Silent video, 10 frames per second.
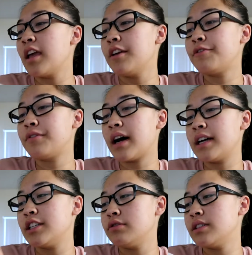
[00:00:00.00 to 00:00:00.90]
if
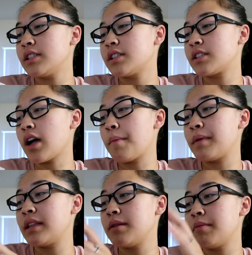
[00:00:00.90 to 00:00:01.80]
I do need to
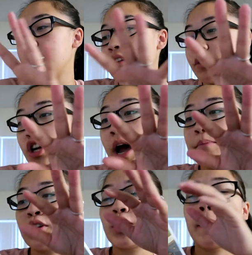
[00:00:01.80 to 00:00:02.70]
stop in the middle of a
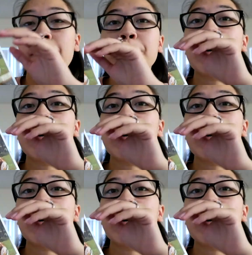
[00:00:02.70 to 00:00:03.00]
chapter.